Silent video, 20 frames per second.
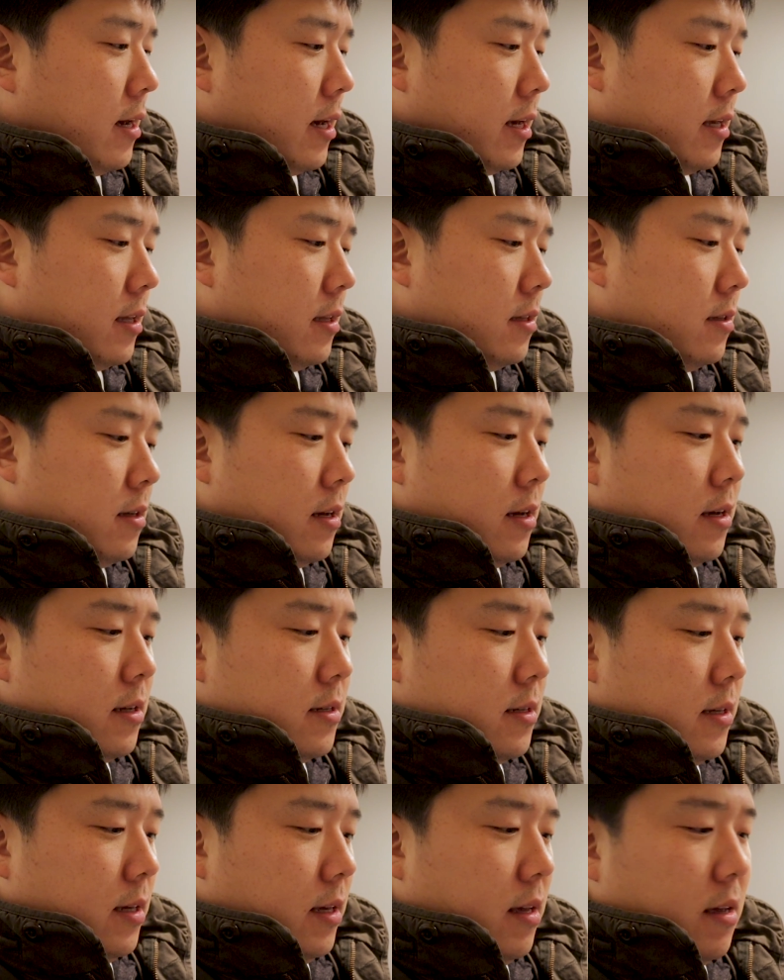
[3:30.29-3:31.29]
I can
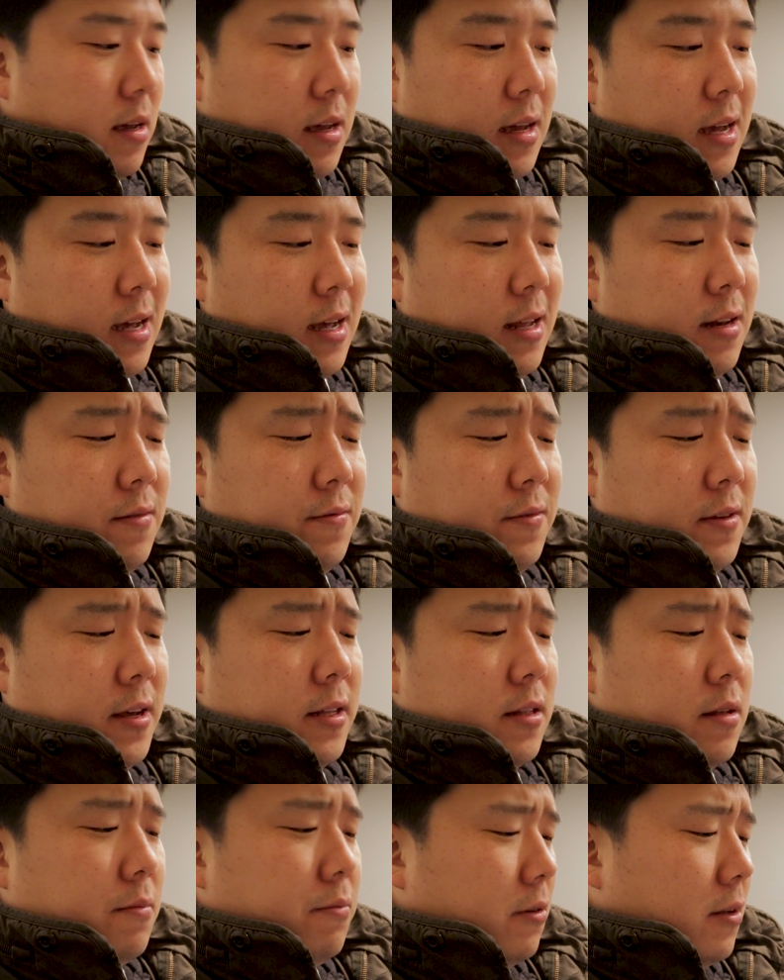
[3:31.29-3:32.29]
see kind of
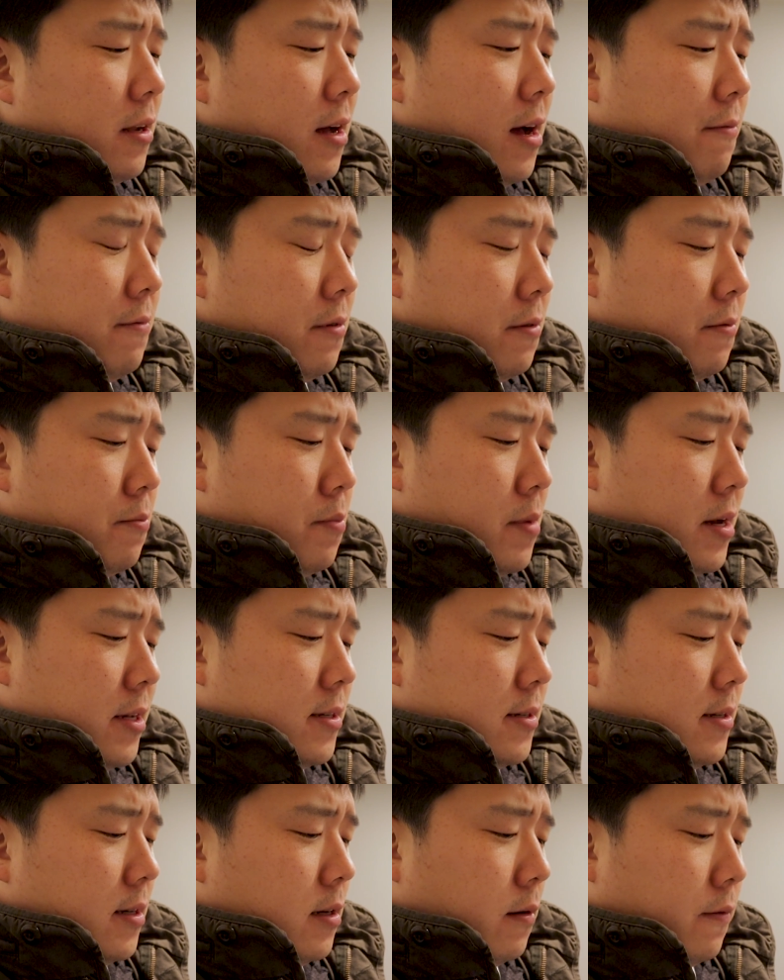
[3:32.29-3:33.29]
like the blob of
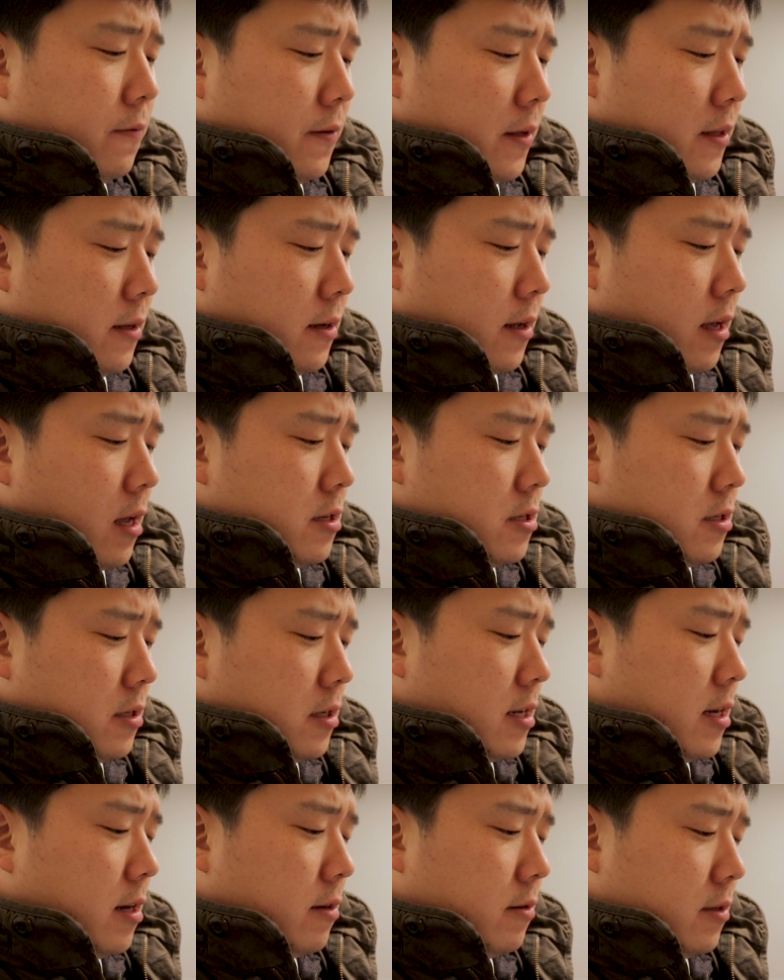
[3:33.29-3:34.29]
myself and the kitchen
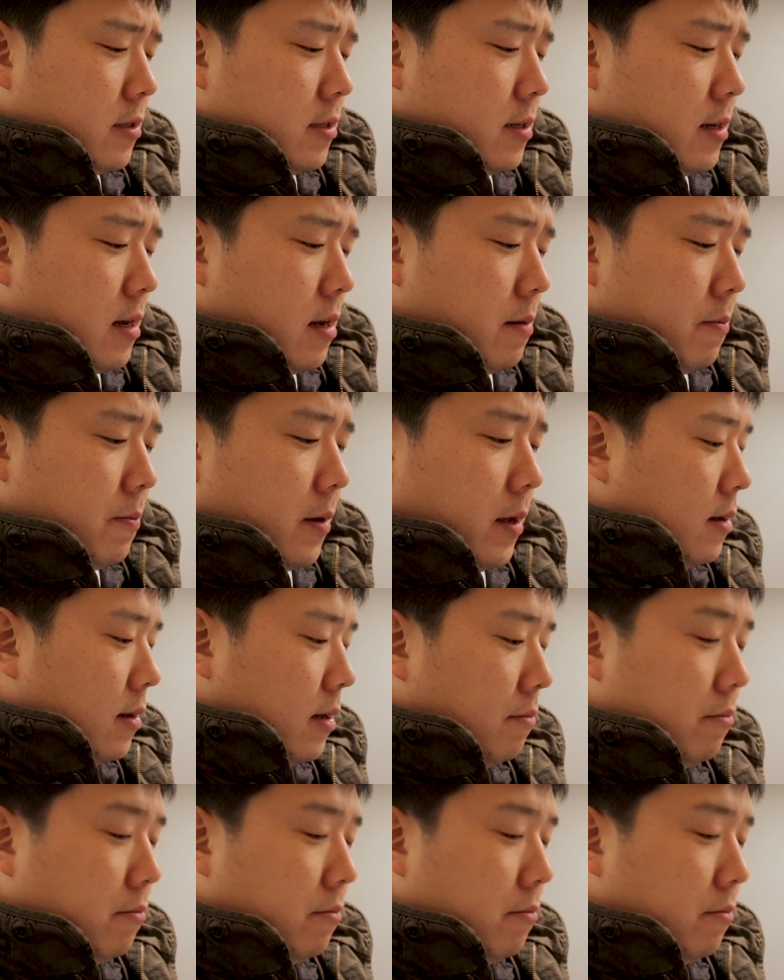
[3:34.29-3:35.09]
countertop.